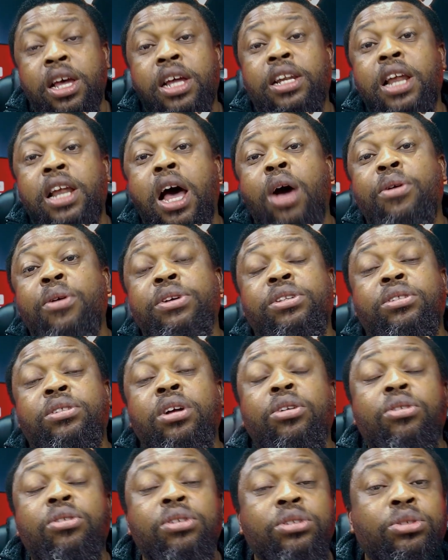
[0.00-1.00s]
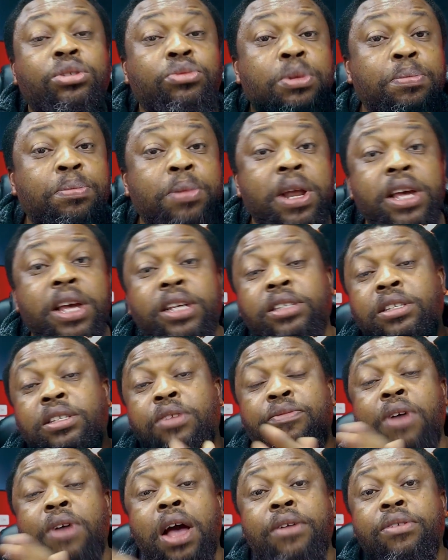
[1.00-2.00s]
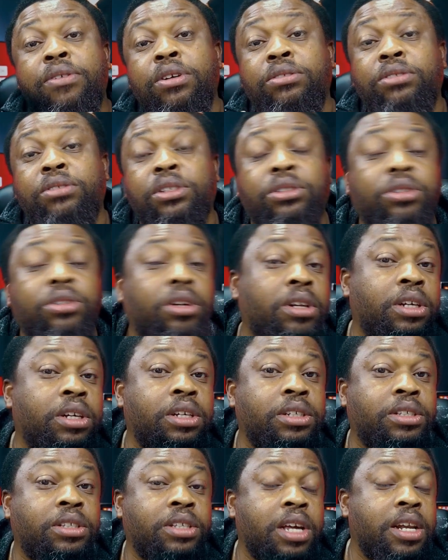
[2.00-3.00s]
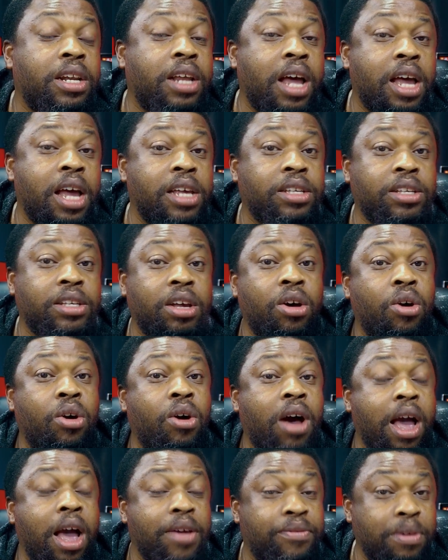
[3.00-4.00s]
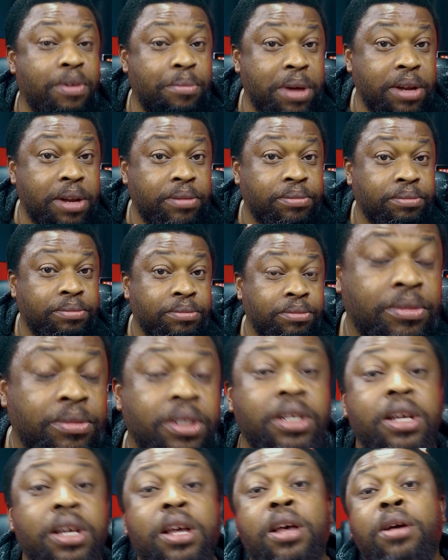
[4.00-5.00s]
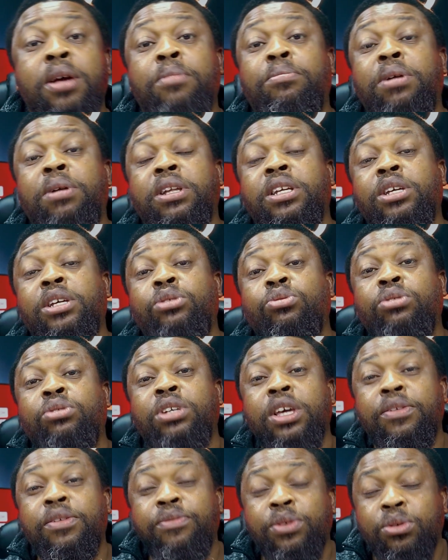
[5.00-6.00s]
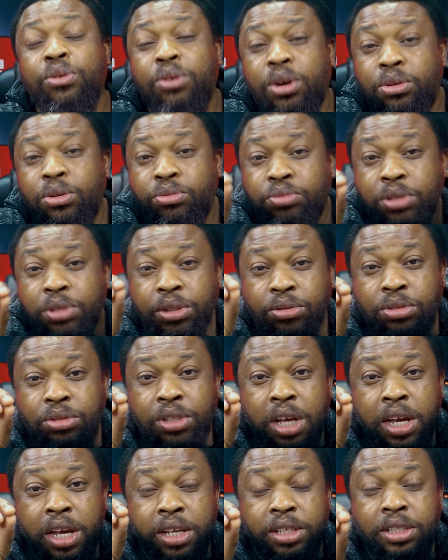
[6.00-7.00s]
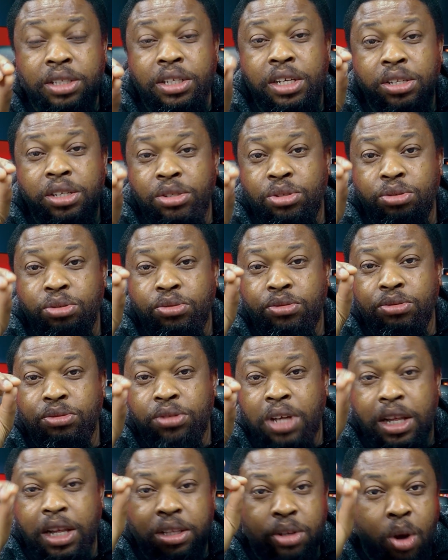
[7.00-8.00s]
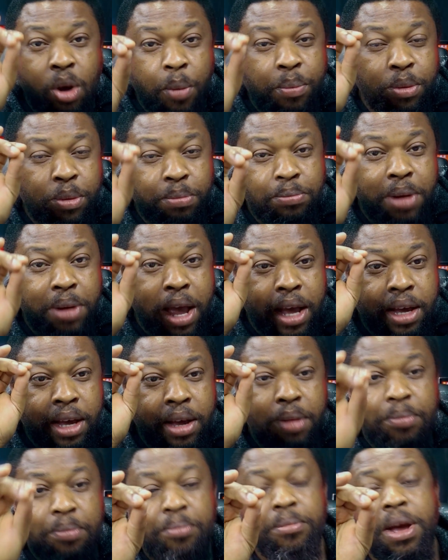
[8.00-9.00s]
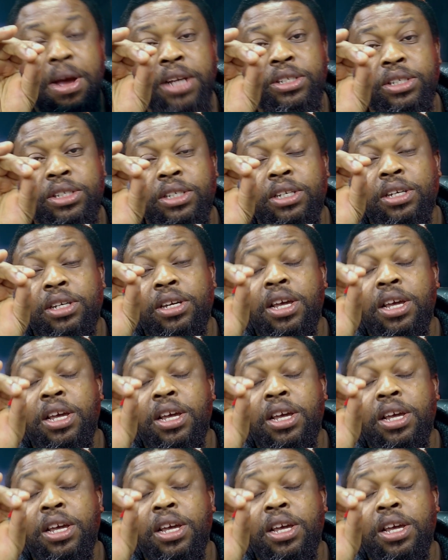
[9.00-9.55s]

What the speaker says: Now, it's not going to replace the $500 Sennheiser or Hyperman, but it will give you a real taste into that open back magic.